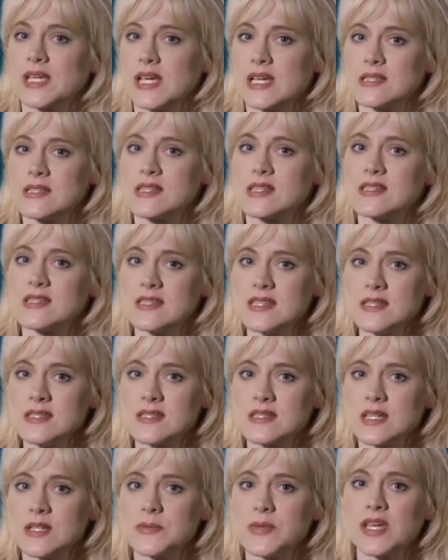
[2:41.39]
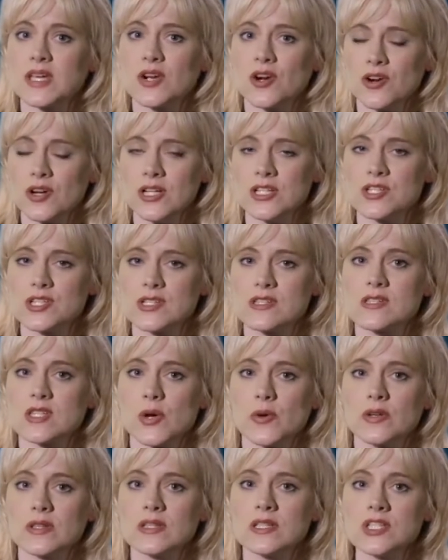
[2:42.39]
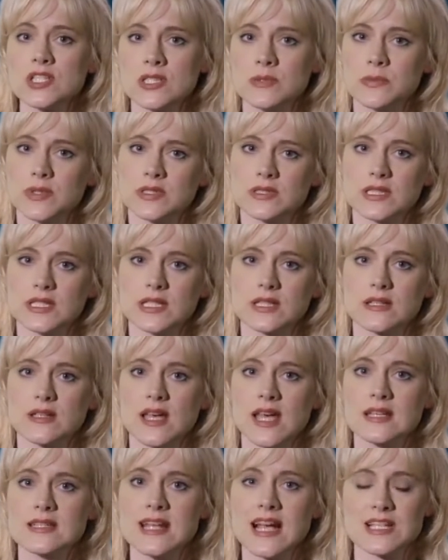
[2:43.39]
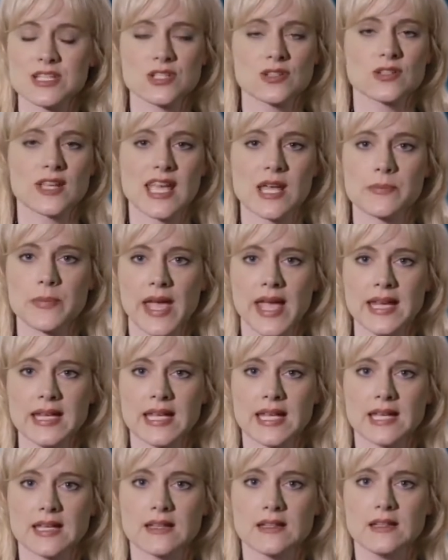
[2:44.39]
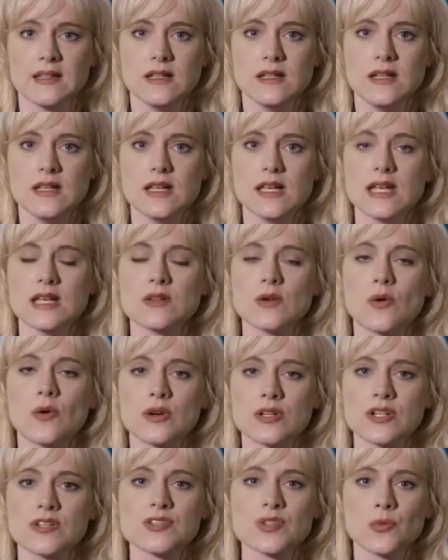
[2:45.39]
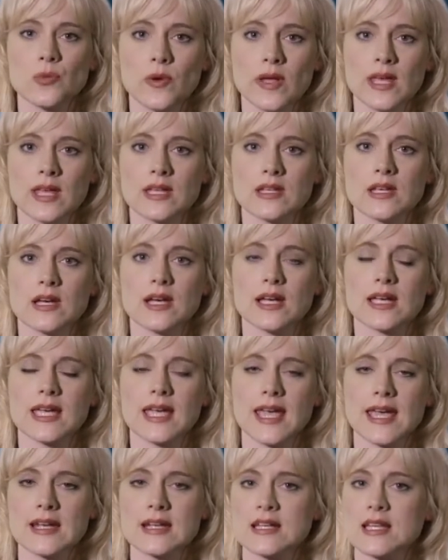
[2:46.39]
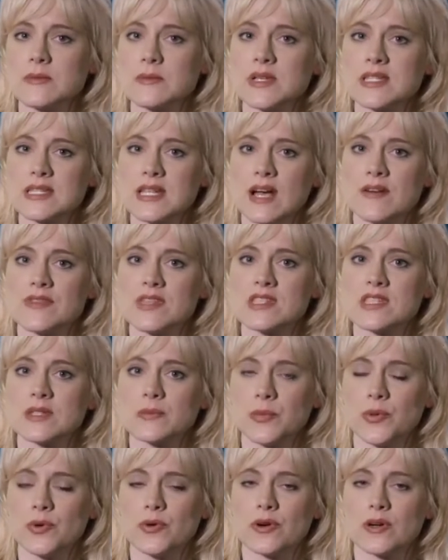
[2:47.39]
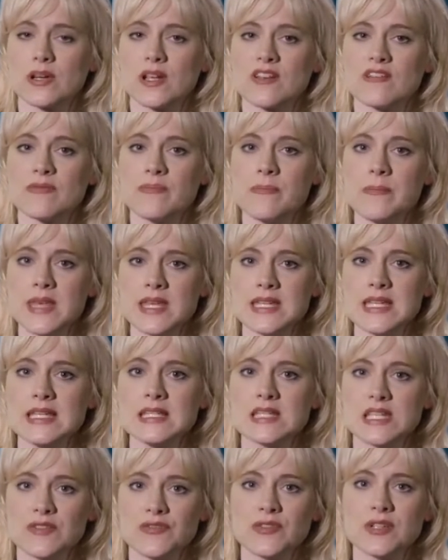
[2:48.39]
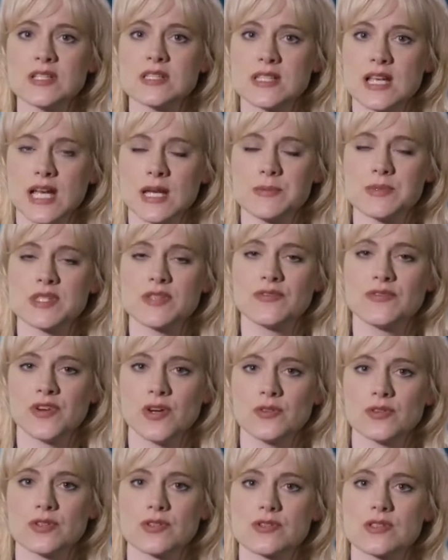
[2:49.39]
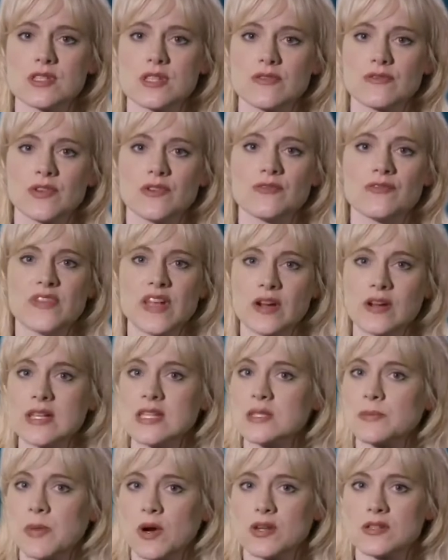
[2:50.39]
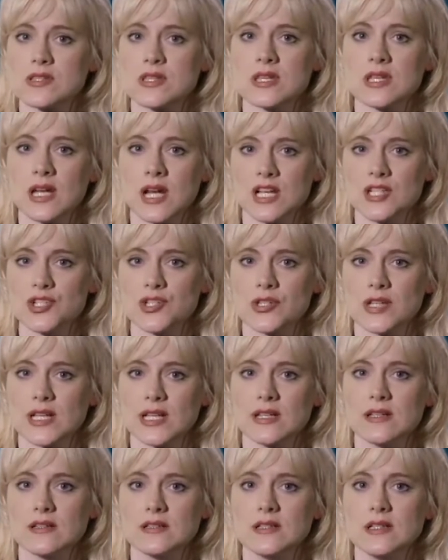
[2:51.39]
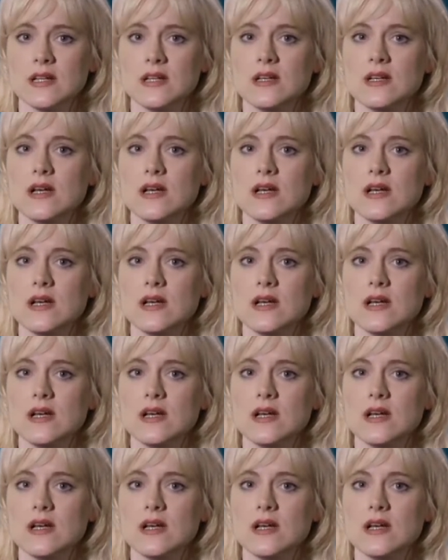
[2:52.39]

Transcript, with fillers: Because the system encourages coalition building and national campaigning. In order to win, a candidate must have the support of many different types of voters from various parts of the country.